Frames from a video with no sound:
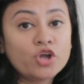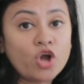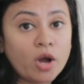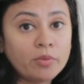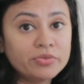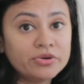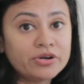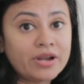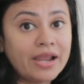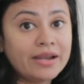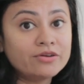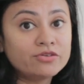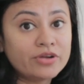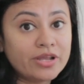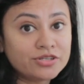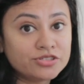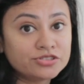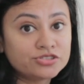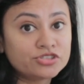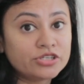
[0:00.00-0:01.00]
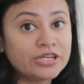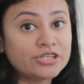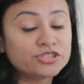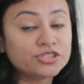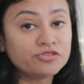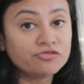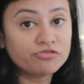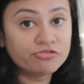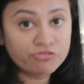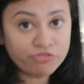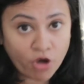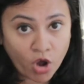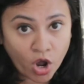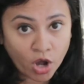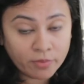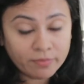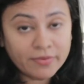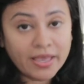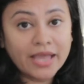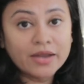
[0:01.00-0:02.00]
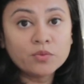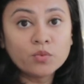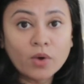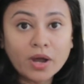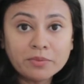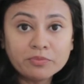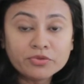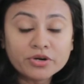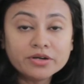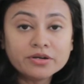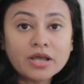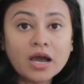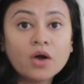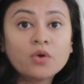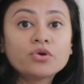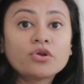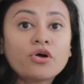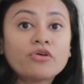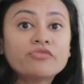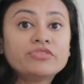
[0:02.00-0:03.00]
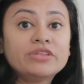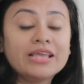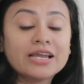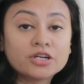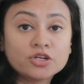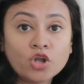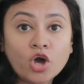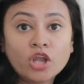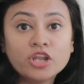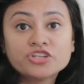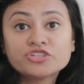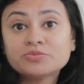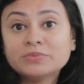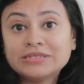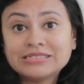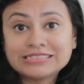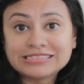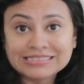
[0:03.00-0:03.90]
copyright registration form and one printout of the acknowledgement